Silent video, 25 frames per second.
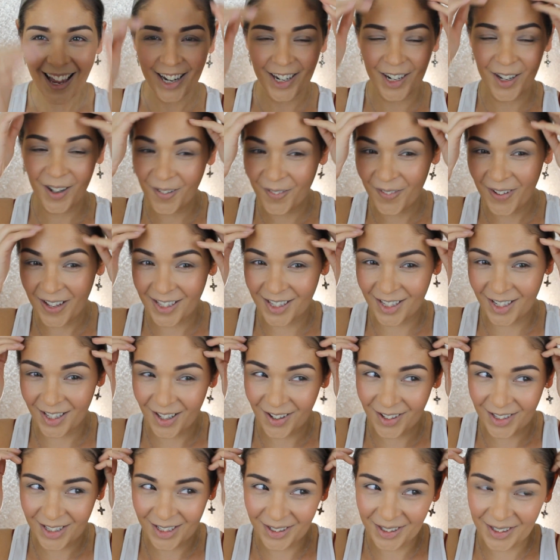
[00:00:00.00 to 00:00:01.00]
no offense to
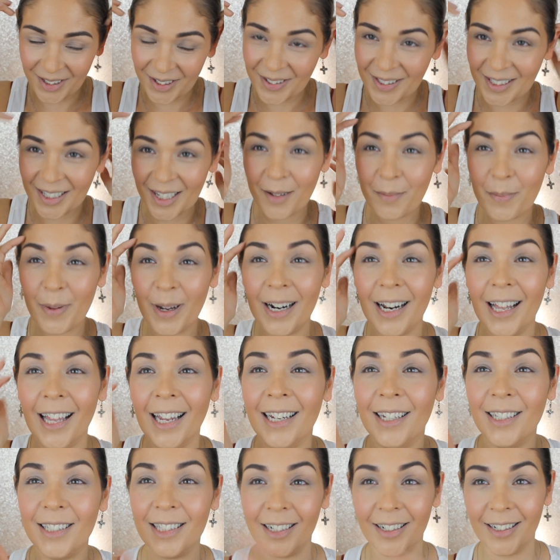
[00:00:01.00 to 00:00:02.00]
those who use it, but
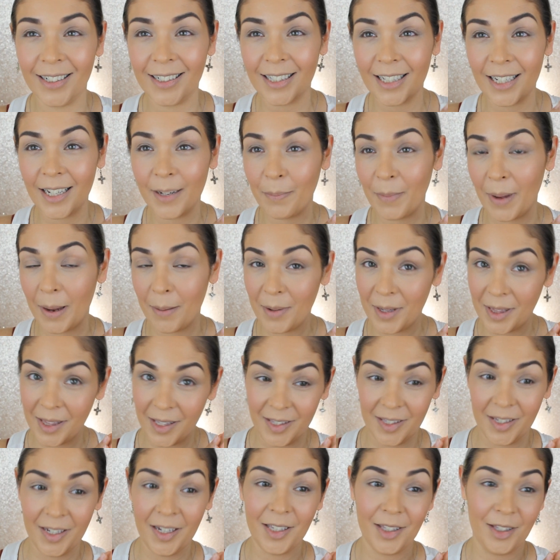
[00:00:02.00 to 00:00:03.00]
like seriously, maybe
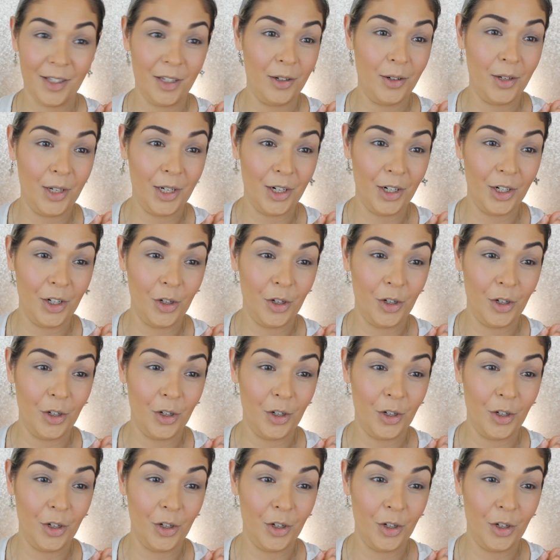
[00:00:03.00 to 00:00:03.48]
this is new year,